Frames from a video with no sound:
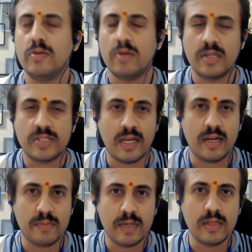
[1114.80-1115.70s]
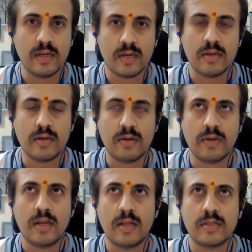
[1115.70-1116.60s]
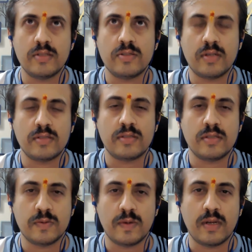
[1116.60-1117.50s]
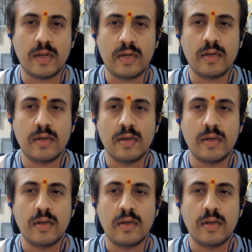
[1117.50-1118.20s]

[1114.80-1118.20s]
You only shared me that one health insurance, this one, right?